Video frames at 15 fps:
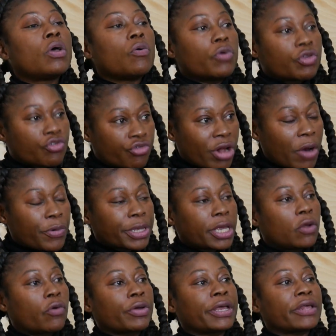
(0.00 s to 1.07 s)
We try with
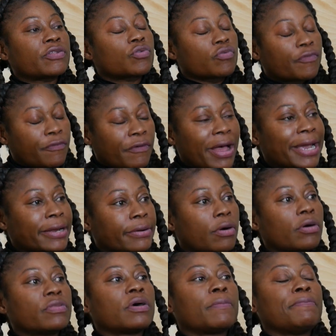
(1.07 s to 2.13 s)
the lawyers to find
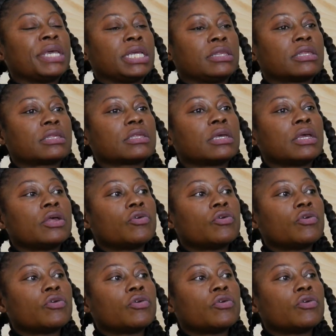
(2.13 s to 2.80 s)
other means.